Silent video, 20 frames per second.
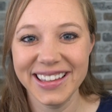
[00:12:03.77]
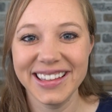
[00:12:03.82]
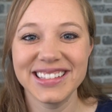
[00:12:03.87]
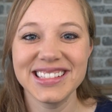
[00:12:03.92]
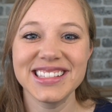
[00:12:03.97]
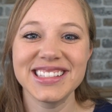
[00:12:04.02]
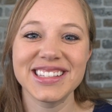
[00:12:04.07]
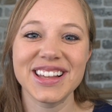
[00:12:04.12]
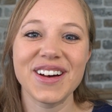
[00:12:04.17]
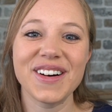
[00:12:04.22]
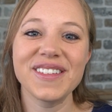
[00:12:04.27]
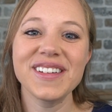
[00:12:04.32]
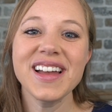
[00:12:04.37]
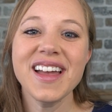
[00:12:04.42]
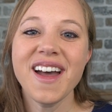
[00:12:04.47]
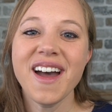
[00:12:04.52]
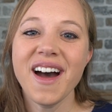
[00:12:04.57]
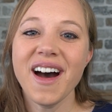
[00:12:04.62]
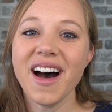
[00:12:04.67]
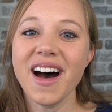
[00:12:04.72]
And so
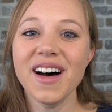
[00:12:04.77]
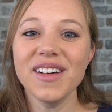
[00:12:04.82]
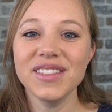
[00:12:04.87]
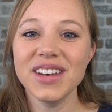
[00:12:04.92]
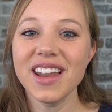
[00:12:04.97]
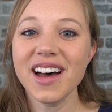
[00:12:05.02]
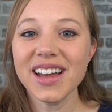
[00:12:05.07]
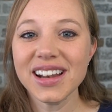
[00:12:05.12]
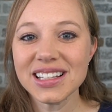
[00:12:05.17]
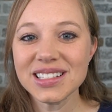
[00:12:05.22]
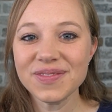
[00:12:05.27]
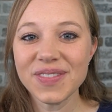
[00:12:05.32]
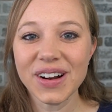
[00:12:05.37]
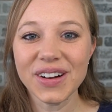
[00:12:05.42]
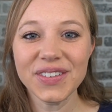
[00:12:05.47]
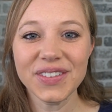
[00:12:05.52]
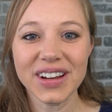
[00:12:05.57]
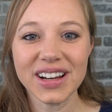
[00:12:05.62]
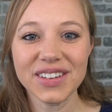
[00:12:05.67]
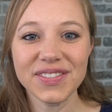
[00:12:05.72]
not as
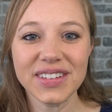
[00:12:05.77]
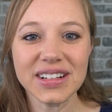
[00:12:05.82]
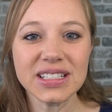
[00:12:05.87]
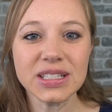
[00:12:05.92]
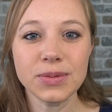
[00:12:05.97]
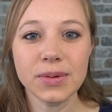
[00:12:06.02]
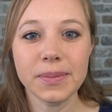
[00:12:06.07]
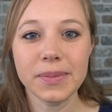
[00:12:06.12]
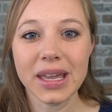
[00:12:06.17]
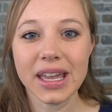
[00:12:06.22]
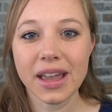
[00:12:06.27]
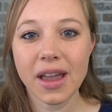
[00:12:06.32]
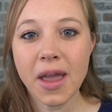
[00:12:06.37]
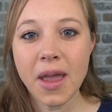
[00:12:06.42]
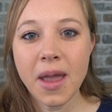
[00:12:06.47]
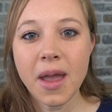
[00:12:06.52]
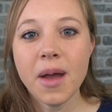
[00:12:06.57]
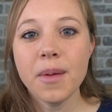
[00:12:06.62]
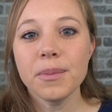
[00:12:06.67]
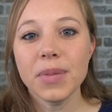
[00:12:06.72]
perfect for
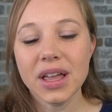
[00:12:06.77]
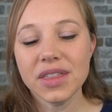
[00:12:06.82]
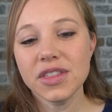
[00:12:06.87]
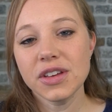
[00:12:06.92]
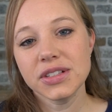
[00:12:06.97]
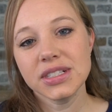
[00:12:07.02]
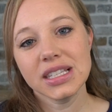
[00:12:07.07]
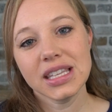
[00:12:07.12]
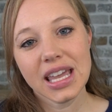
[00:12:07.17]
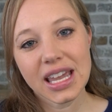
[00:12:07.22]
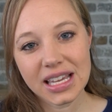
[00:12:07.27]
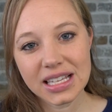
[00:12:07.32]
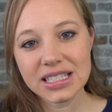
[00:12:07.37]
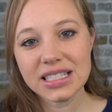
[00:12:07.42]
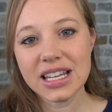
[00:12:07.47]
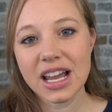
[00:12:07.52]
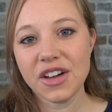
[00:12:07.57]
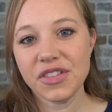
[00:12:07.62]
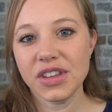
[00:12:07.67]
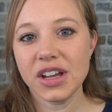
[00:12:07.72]
swimming. But those
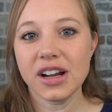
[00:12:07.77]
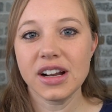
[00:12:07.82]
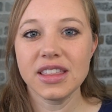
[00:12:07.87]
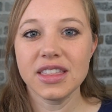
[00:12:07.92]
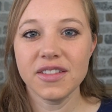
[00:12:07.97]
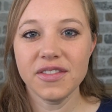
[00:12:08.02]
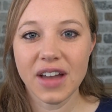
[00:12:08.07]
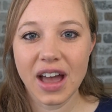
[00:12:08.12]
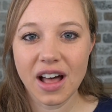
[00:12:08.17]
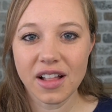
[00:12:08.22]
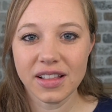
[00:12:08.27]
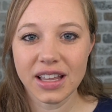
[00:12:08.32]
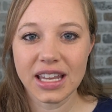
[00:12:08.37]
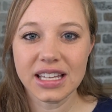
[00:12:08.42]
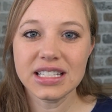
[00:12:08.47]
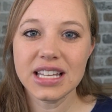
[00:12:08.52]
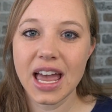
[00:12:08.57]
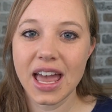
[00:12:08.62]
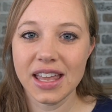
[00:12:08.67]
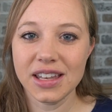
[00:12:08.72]
lakes down there in the
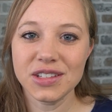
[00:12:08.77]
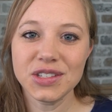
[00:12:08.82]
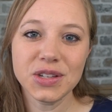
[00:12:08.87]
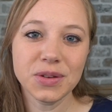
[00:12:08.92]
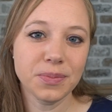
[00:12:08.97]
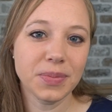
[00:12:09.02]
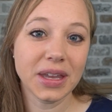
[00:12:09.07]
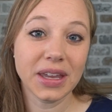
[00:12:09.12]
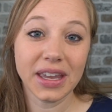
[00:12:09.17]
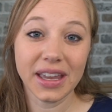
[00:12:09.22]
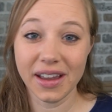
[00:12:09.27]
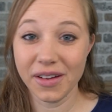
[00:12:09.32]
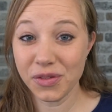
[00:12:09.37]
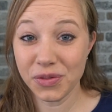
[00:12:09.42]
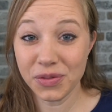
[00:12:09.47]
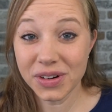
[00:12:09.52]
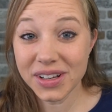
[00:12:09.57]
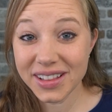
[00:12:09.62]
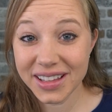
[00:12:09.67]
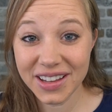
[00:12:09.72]
valley tend to be
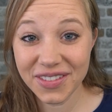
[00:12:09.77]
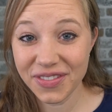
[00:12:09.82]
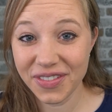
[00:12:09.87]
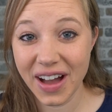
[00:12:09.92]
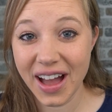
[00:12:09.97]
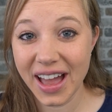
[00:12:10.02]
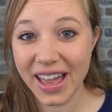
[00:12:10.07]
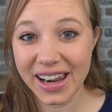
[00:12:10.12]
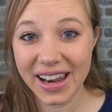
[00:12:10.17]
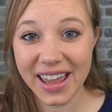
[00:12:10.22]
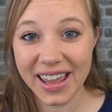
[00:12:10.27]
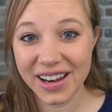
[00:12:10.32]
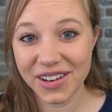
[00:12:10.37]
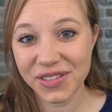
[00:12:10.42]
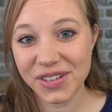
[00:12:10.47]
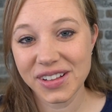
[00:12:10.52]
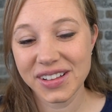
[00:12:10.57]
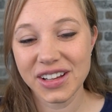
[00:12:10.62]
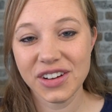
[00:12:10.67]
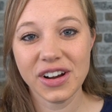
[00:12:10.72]
really fun and
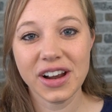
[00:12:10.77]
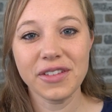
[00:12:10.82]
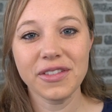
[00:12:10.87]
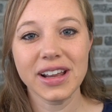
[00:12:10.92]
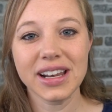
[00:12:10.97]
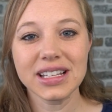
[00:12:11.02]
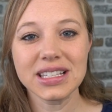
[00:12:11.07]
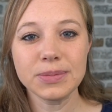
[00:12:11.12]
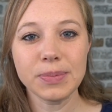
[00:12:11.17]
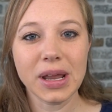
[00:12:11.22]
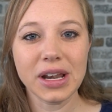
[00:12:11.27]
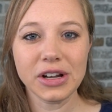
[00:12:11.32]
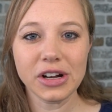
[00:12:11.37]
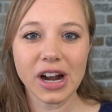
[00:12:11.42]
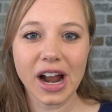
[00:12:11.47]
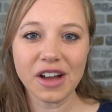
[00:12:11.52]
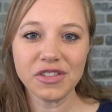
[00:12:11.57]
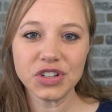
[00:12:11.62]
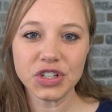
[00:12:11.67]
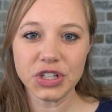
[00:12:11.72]
a really great way to spend
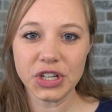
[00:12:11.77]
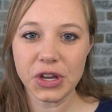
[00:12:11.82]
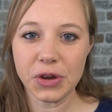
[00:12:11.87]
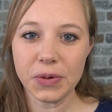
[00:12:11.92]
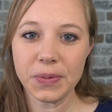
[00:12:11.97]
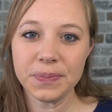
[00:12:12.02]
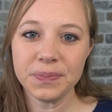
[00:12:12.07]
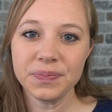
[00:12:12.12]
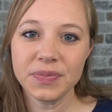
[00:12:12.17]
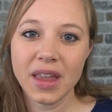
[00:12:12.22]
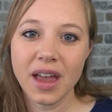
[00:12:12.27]
your afternoon.